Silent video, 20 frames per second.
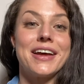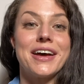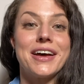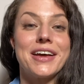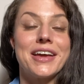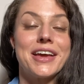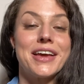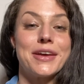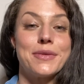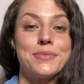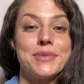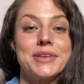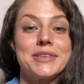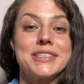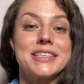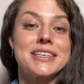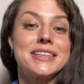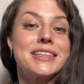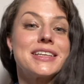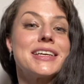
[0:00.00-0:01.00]
a
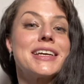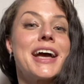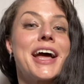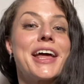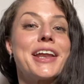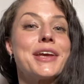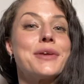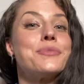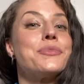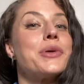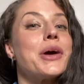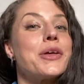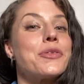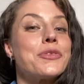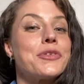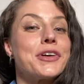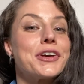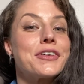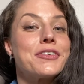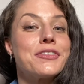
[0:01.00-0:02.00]
musically guided
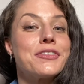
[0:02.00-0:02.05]
breathwork